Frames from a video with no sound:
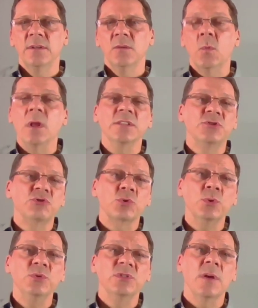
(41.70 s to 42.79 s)
While it's
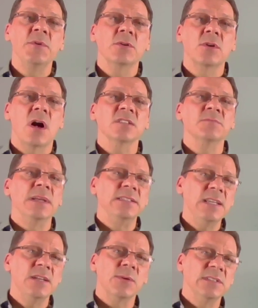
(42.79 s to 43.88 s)
true some of your costs may
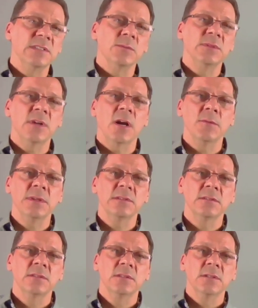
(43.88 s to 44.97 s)
decrease in retirement,
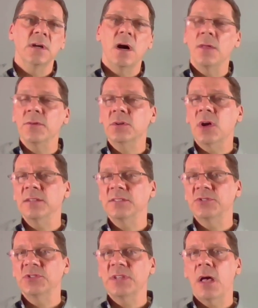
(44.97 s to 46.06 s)
other costs
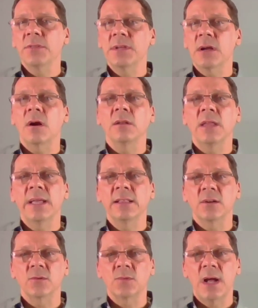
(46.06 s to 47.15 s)
such as healthcare are likely
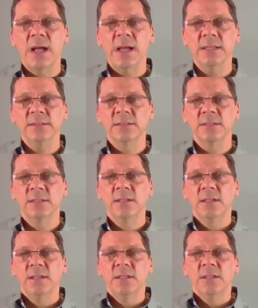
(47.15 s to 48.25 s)
to rise.
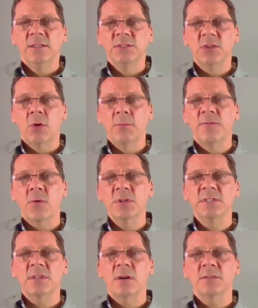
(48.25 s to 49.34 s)
So before you
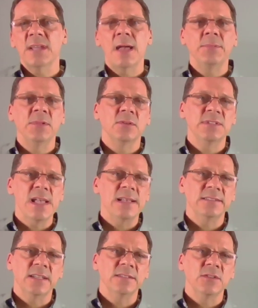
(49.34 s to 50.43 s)
start tapping those
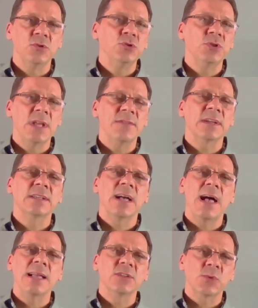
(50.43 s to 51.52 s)
assets, you should have a
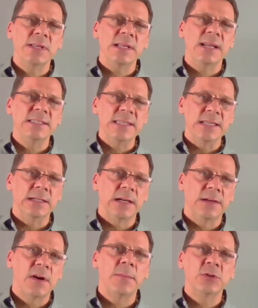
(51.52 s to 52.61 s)
concrete idea
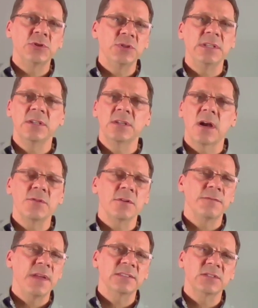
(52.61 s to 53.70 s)
of how much you need to cover your
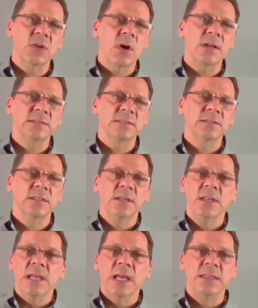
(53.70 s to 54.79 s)
fixed costs
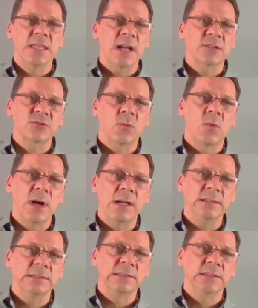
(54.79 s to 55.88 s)
and the extra
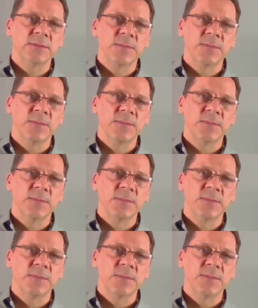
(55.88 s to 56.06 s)
wants.